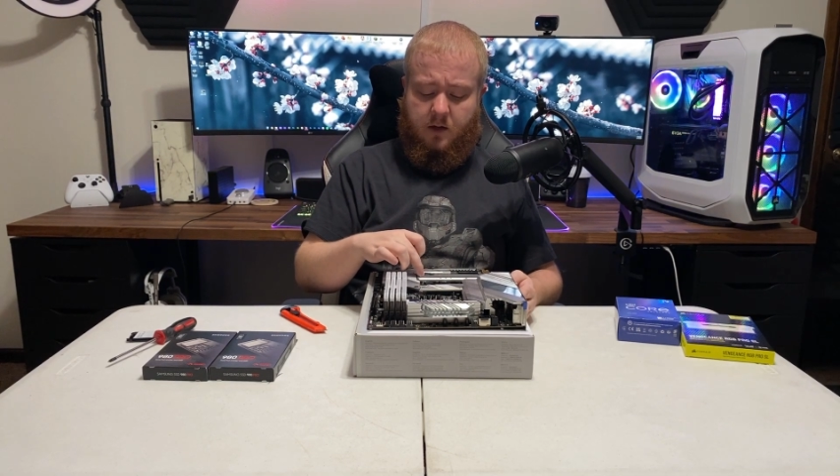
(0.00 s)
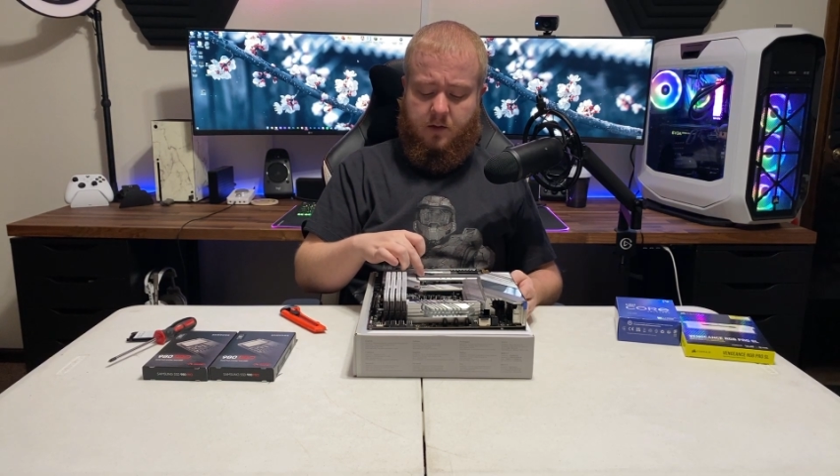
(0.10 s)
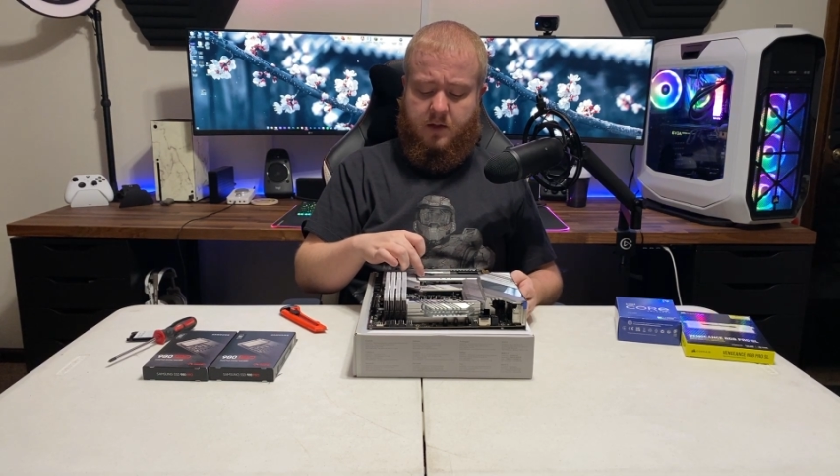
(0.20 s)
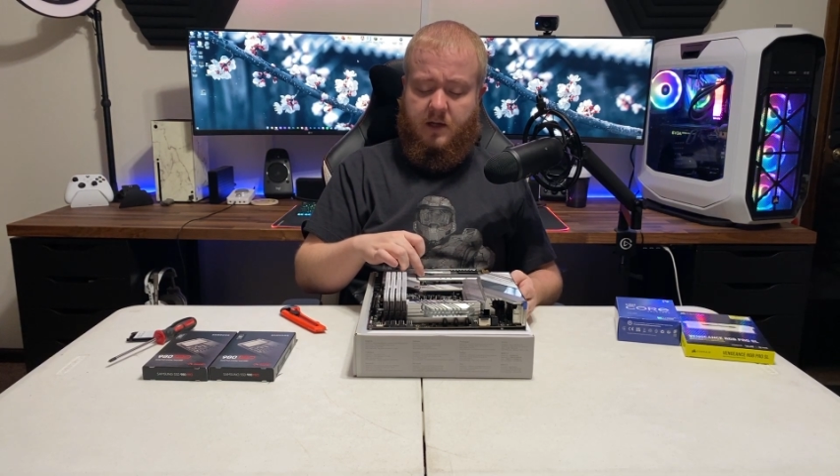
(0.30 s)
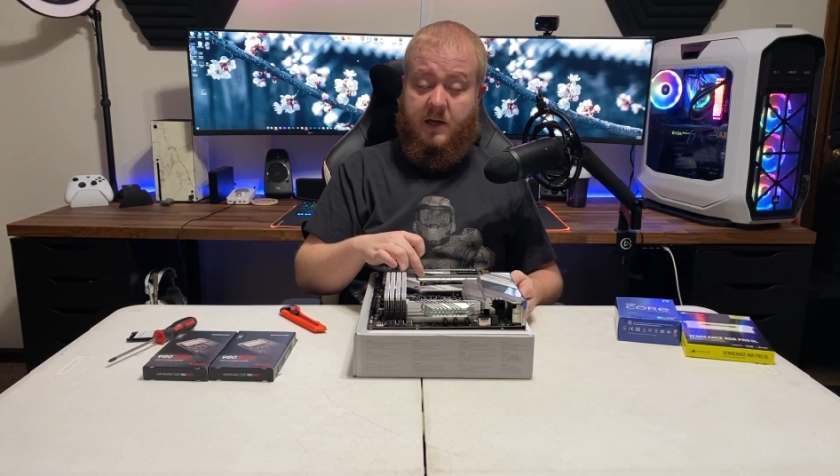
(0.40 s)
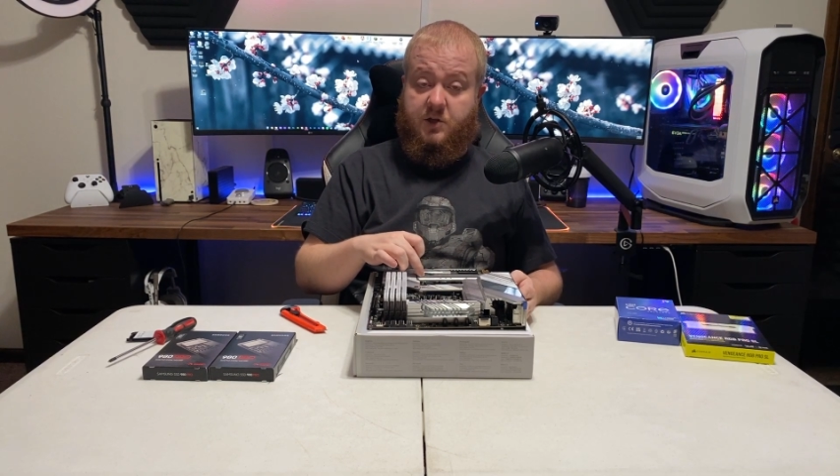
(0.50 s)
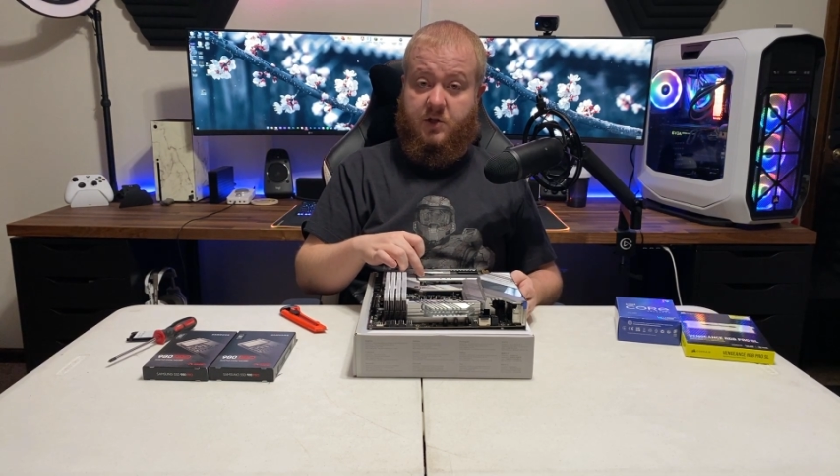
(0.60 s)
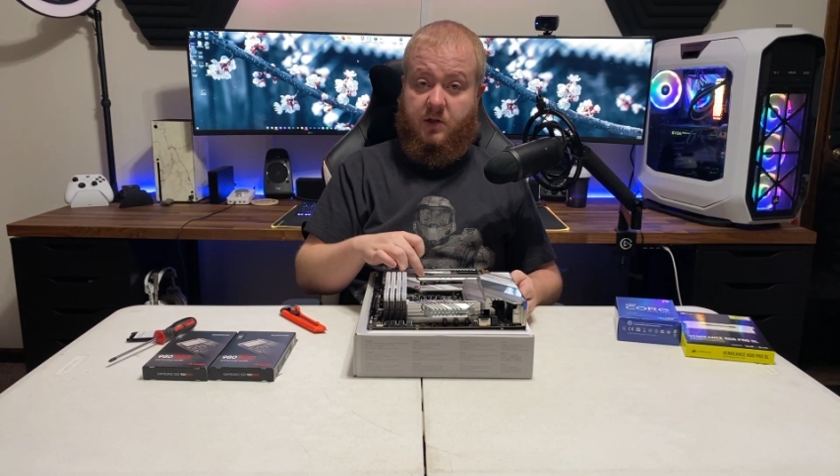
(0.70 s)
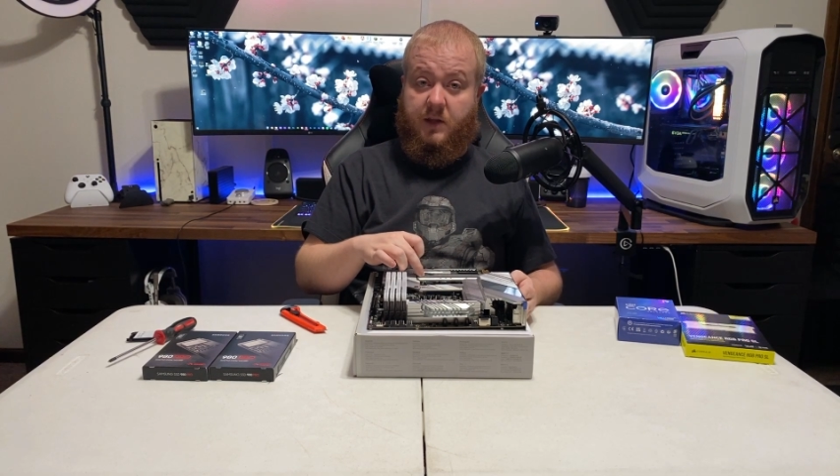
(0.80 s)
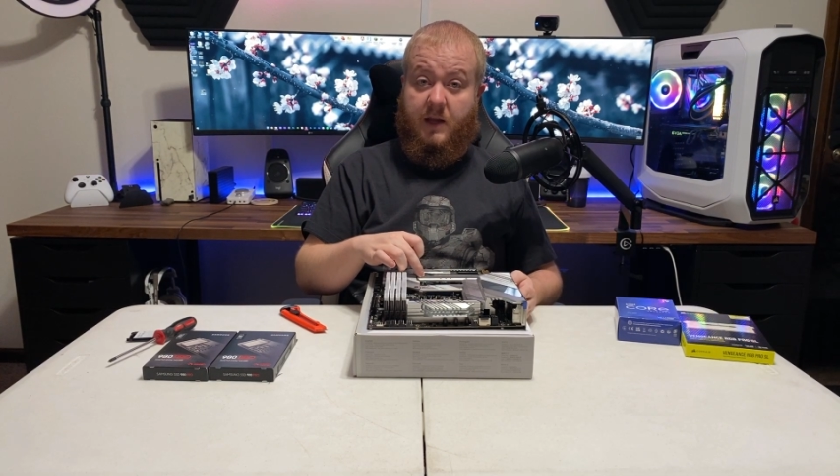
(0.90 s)
and the
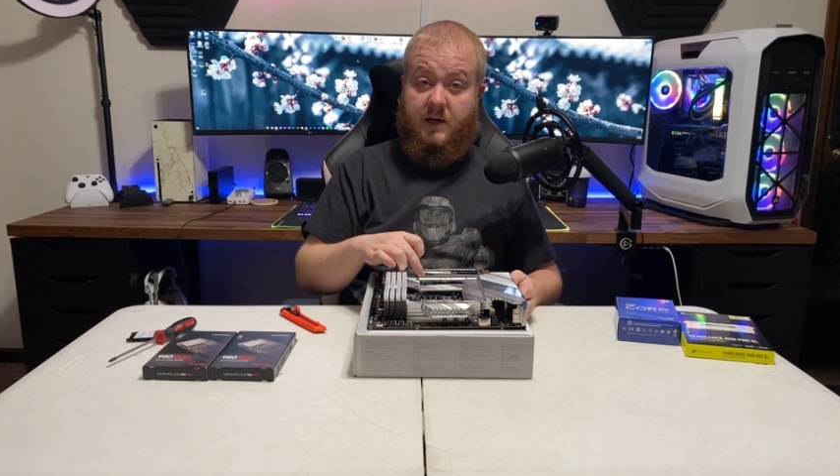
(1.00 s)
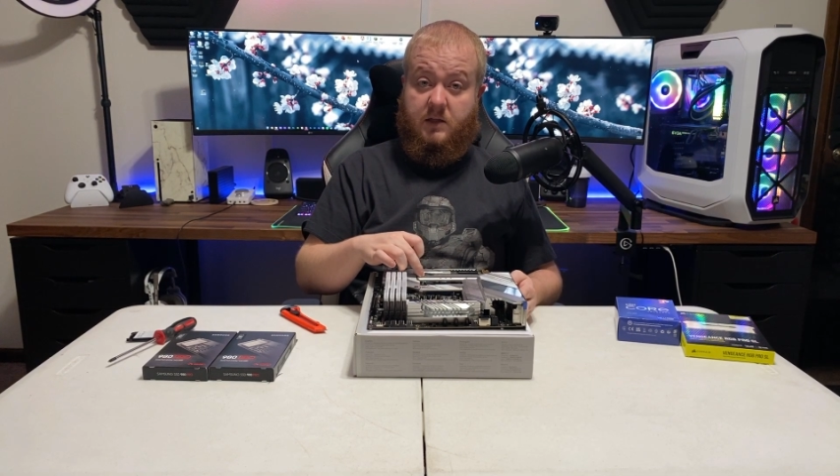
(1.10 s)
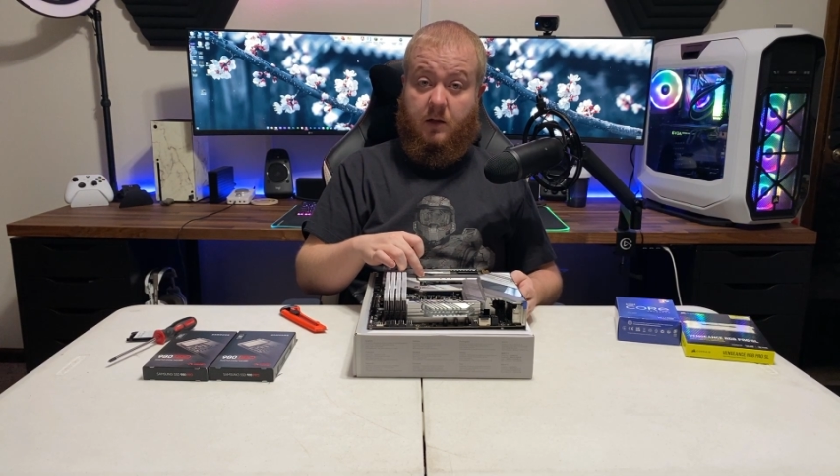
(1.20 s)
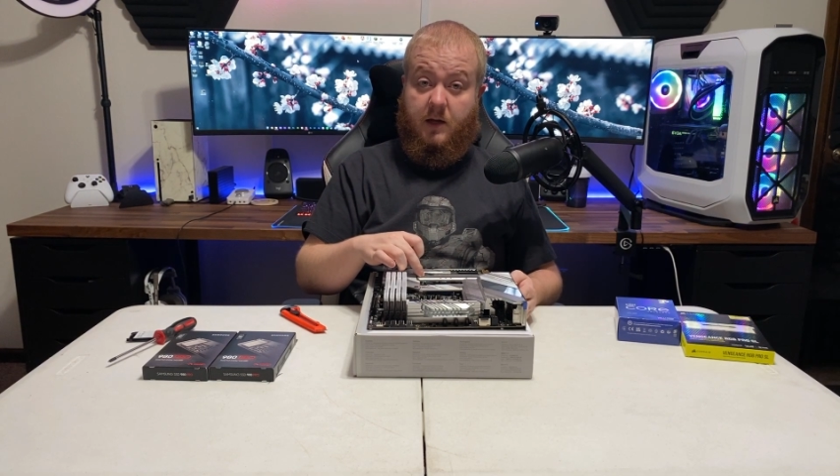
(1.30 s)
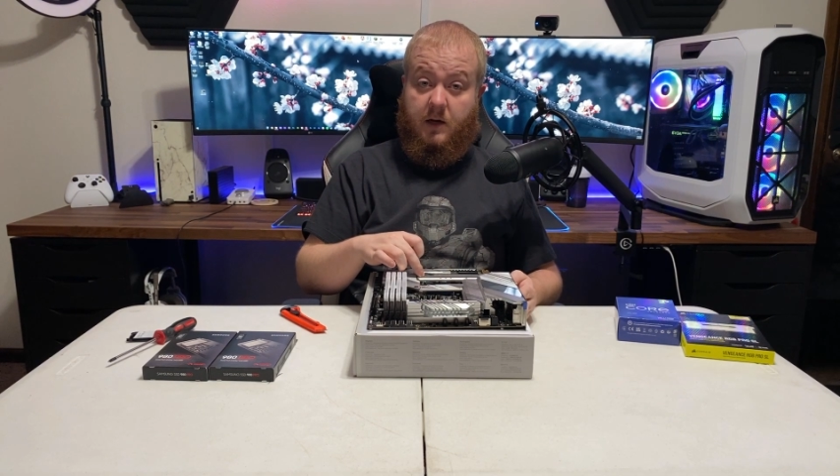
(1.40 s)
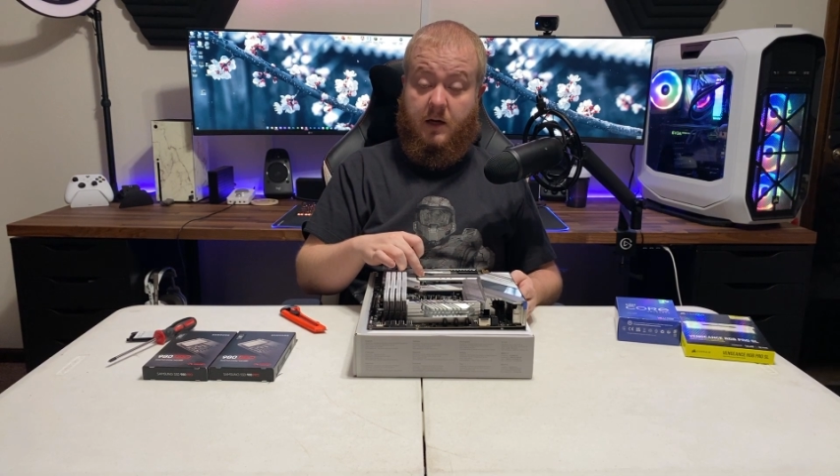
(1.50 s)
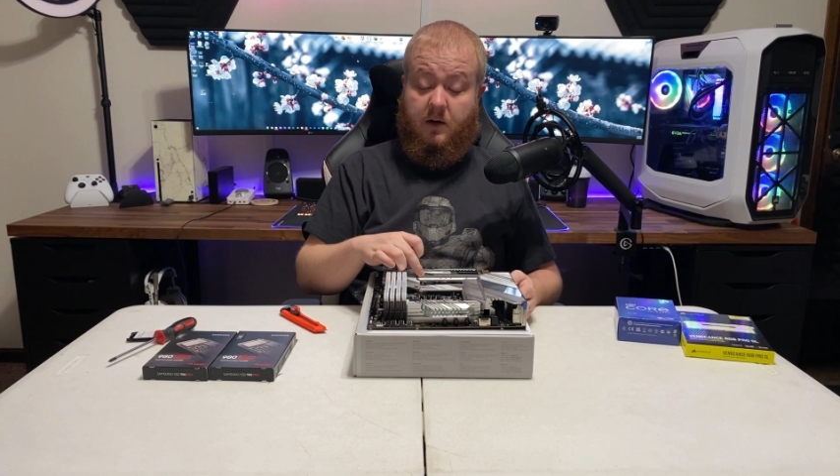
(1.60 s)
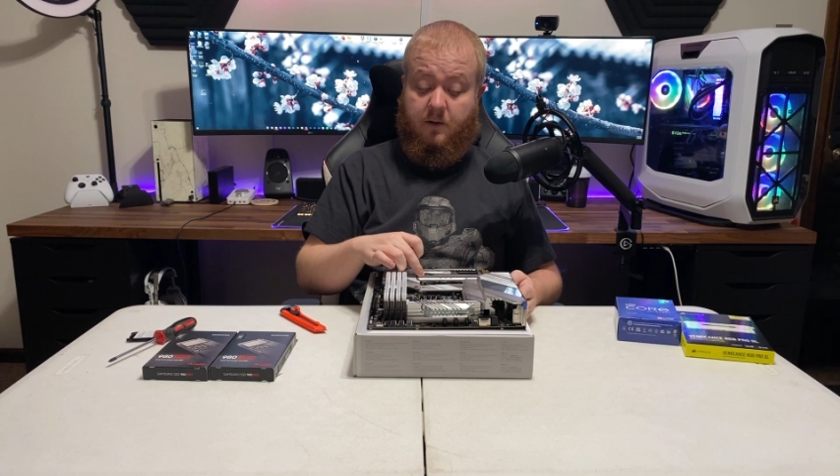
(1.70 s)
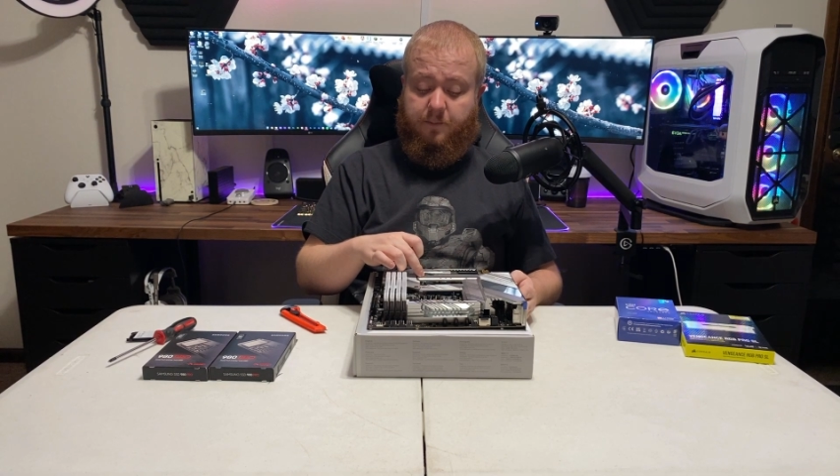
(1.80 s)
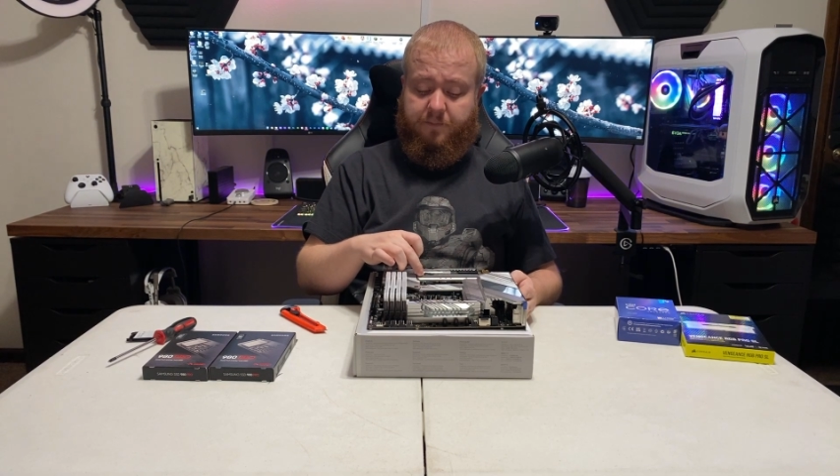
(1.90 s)
next lane here,